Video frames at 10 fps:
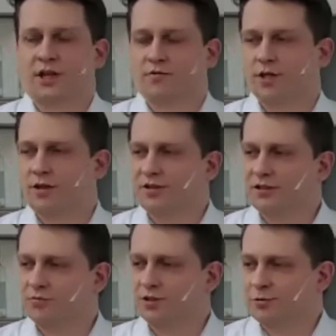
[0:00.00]
and
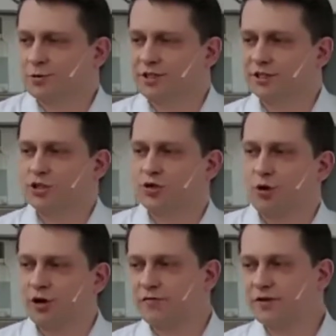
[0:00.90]
sometimes we
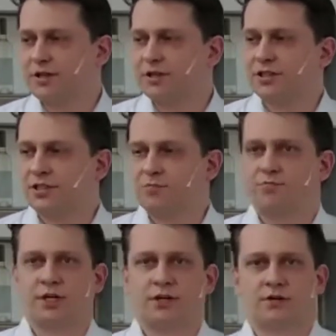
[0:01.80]
destroy things
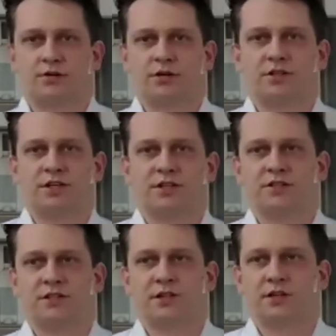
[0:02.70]
by doing
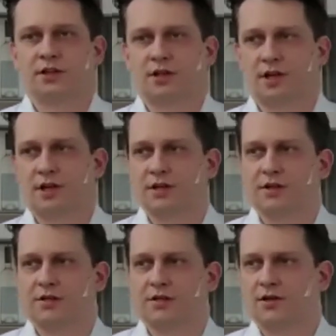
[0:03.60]
tensile and
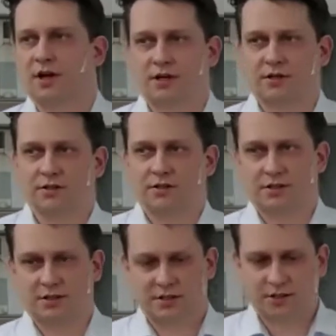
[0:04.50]
hardness
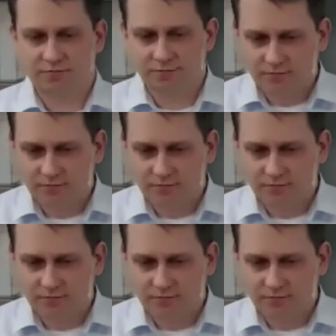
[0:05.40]
tests.